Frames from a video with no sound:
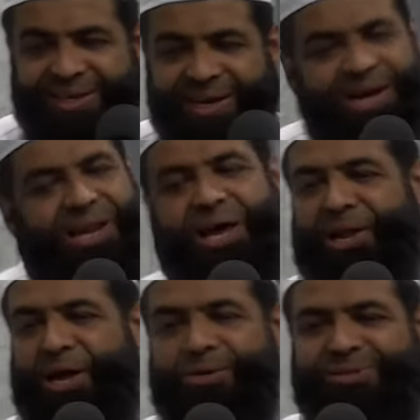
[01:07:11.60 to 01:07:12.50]
Allah
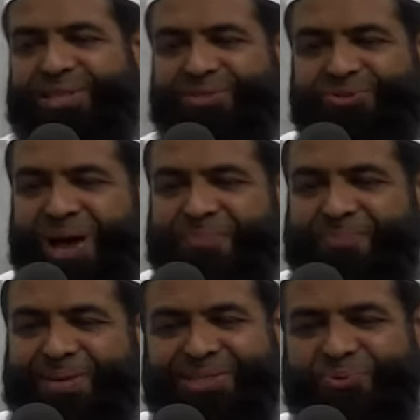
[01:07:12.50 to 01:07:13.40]
allows things to
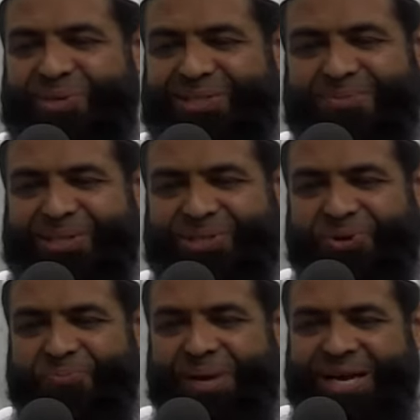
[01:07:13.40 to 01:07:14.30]
happen. His wisdom is
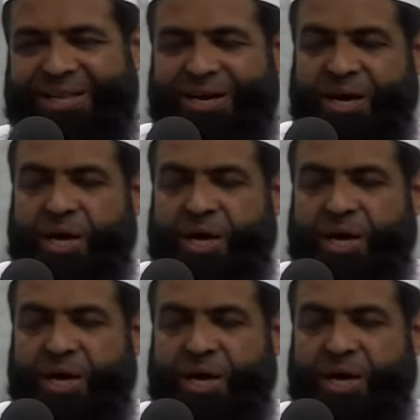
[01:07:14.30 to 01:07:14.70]
complete.